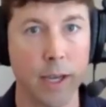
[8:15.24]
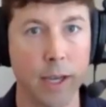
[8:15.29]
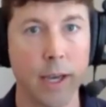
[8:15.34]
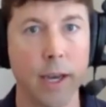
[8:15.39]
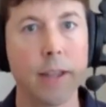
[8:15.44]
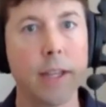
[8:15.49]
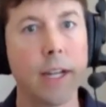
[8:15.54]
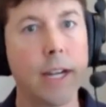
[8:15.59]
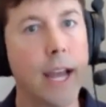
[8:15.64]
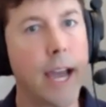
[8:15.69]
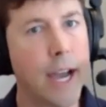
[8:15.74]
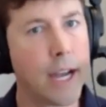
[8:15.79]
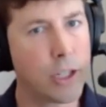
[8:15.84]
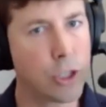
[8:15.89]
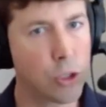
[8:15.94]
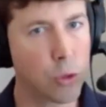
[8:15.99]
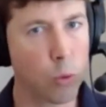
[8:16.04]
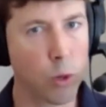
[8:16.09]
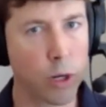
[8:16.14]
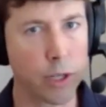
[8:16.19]
And then as
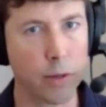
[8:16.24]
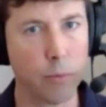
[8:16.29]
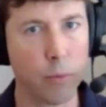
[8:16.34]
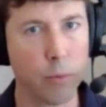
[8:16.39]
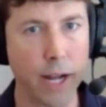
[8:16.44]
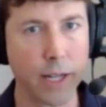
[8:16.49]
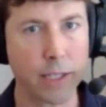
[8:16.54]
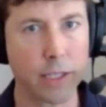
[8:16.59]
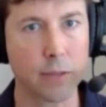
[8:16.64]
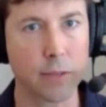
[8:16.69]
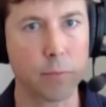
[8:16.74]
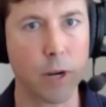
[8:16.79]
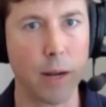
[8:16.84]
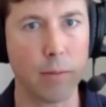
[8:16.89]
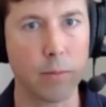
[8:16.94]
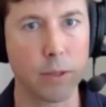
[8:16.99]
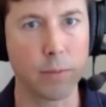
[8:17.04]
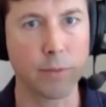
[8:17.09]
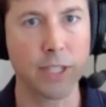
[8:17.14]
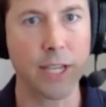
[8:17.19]
you're working practice
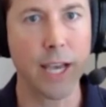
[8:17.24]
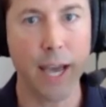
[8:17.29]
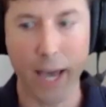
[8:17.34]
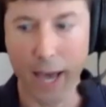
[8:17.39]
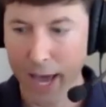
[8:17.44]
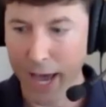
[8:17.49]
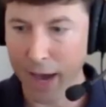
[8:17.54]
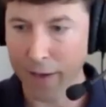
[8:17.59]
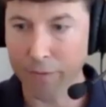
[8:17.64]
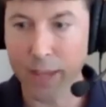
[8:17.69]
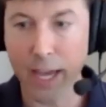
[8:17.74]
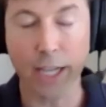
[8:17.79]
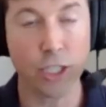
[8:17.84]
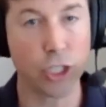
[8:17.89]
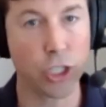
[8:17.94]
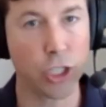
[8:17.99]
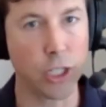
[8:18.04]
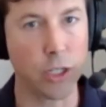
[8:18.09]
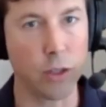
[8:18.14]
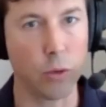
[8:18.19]
problems, have that sheet
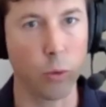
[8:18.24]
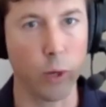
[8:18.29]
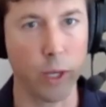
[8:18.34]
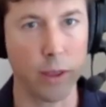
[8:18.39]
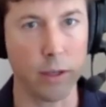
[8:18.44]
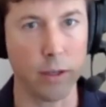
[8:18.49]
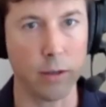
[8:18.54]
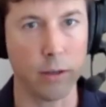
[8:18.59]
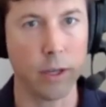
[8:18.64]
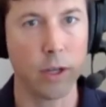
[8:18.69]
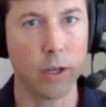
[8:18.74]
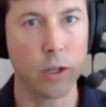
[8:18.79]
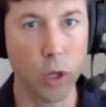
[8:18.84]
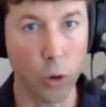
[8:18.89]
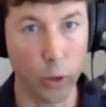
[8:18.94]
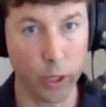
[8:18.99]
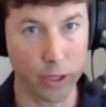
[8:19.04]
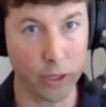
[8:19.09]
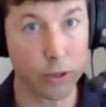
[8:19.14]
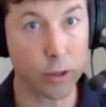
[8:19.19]
with you, knowing that
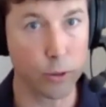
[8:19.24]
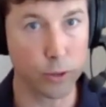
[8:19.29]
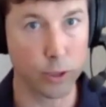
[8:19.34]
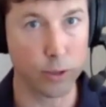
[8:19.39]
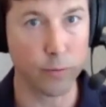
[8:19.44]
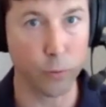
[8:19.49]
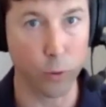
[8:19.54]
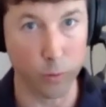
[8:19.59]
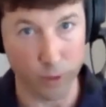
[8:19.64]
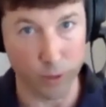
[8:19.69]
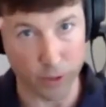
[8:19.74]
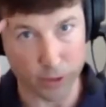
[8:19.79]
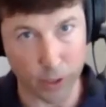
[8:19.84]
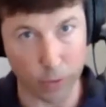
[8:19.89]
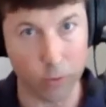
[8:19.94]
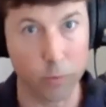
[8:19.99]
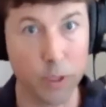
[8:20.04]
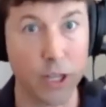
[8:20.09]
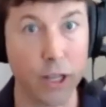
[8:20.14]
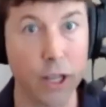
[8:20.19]
those are the formulas that will be
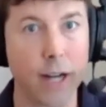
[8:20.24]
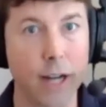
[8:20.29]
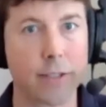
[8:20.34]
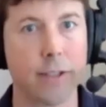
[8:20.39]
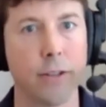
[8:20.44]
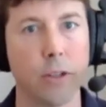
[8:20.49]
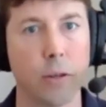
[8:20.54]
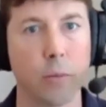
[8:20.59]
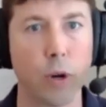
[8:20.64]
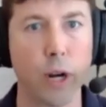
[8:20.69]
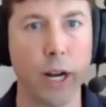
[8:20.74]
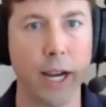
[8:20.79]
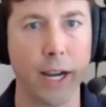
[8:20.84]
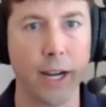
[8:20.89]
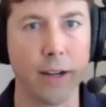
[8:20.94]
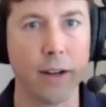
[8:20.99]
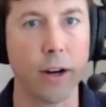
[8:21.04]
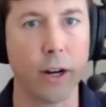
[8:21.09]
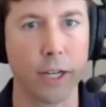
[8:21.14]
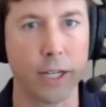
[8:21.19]
locked in your brain
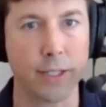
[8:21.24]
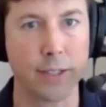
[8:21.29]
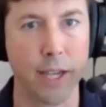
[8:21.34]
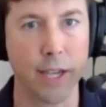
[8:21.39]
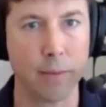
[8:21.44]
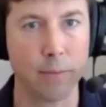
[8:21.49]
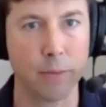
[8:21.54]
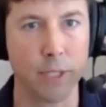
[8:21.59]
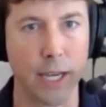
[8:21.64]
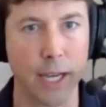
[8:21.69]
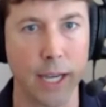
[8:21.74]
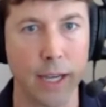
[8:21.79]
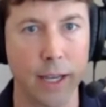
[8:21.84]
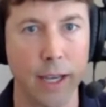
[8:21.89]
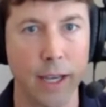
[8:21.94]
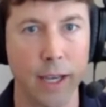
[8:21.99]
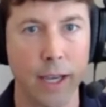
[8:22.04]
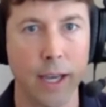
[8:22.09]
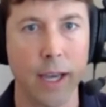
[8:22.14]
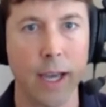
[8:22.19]
on exam day,
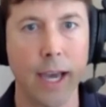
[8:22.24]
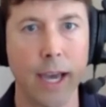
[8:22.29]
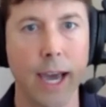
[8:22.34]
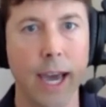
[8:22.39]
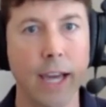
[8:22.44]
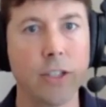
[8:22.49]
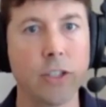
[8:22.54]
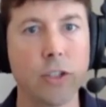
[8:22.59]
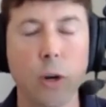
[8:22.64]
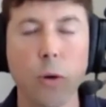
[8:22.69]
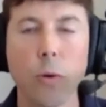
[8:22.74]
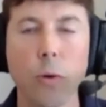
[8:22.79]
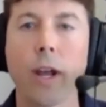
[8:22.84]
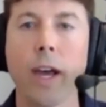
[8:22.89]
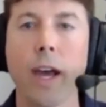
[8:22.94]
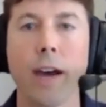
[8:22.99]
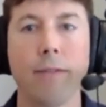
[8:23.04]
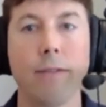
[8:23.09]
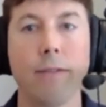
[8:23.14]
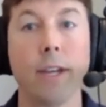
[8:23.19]
and don't
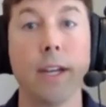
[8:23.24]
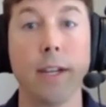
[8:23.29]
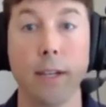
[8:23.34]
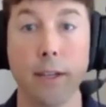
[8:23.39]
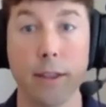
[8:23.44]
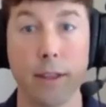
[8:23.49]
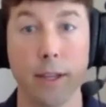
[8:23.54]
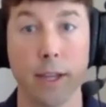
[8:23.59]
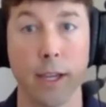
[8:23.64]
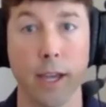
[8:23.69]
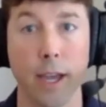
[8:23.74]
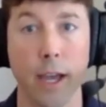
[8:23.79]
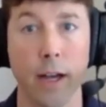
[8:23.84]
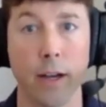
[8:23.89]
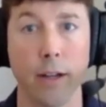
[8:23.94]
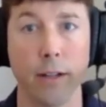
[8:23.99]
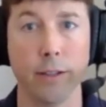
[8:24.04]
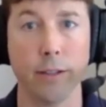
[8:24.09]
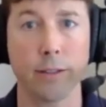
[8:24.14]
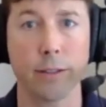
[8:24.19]
have anything
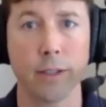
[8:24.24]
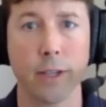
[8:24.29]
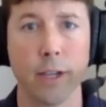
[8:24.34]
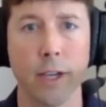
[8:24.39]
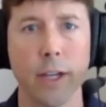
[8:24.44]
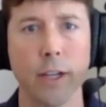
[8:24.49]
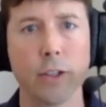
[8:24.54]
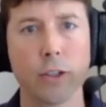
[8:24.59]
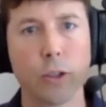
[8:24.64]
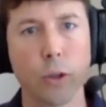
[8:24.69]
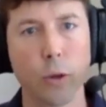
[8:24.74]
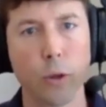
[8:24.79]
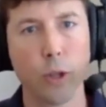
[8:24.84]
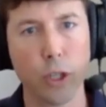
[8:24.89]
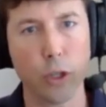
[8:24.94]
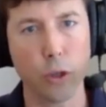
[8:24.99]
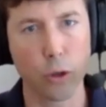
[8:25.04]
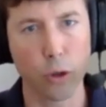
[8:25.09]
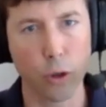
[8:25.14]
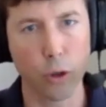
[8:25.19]
else so
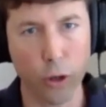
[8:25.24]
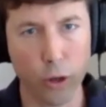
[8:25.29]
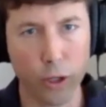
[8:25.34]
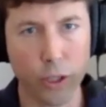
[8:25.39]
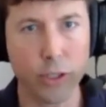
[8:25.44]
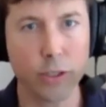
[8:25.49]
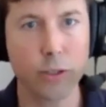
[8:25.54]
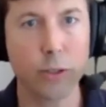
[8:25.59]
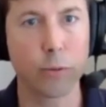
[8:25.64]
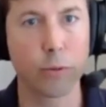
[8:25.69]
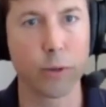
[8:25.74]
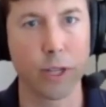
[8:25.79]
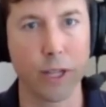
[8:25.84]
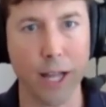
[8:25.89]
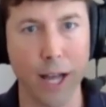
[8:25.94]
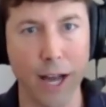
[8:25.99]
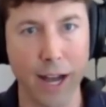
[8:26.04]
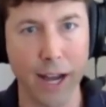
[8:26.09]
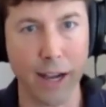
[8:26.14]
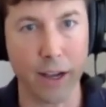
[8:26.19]
that you're learning to
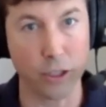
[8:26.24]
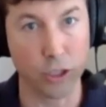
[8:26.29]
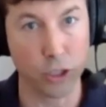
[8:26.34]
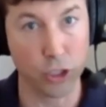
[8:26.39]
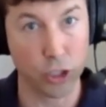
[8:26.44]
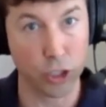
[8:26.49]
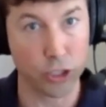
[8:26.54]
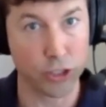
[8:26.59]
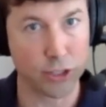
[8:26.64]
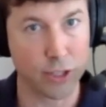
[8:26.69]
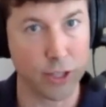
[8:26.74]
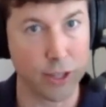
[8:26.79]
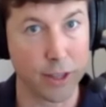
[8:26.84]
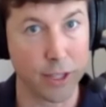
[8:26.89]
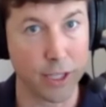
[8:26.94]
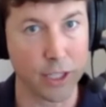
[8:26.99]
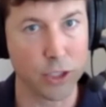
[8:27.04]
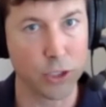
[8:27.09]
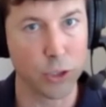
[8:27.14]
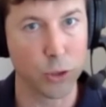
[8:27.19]
rely on just the
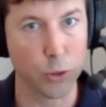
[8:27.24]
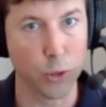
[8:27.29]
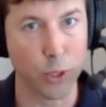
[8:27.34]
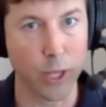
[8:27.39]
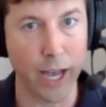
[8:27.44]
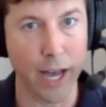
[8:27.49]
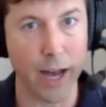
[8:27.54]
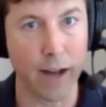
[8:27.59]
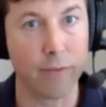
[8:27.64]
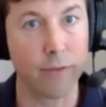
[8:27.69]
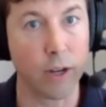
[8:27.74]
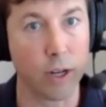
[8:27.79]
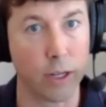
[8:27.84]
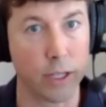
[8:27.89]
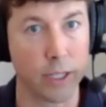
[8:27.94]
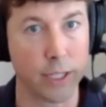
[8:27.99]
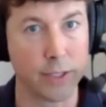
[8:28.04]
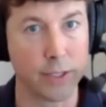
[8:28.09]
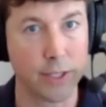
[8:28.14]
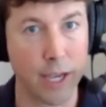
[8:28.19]
things you'll have
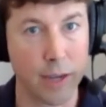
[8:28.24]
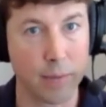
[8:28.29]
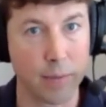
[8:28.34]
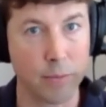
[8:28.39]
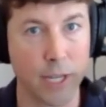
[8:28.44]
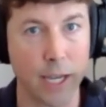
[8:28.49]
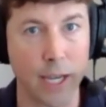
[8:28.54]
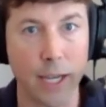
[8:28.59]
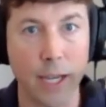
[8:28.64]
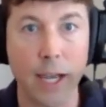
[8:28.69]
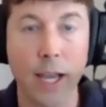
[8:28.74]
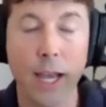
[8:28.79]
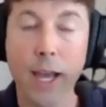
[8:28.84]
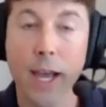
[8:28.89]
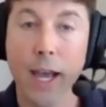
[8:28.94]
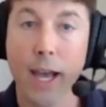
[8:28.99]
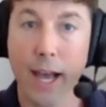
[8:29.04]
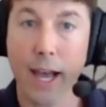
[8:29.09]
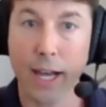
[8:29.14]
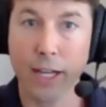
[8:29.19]
on exam day
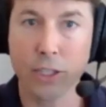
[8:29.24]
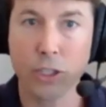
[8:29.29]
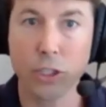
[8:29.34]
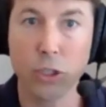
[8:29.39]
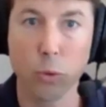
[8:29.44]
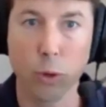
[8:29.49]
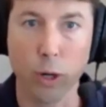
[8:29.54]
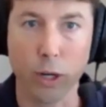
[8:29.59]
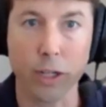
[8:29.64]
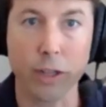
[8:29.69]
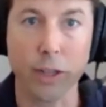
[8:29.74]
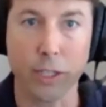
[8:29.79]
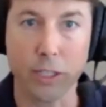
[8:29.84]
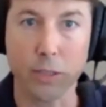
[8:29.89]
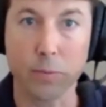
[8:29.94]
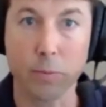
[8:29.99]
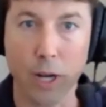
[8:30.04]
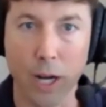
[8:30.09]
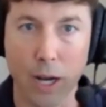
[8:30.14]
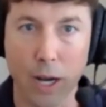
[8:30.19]
as you work
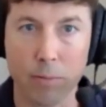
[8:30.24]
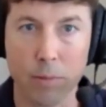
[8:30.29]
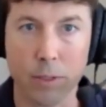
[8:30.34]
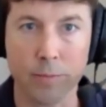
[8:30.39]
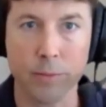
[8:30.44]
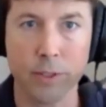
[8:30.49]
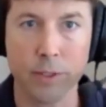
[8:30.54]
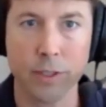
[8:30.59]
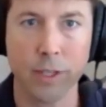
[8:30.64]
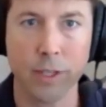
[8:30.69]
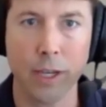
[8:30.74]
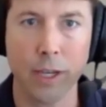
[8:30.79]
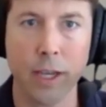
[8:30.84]
these problems.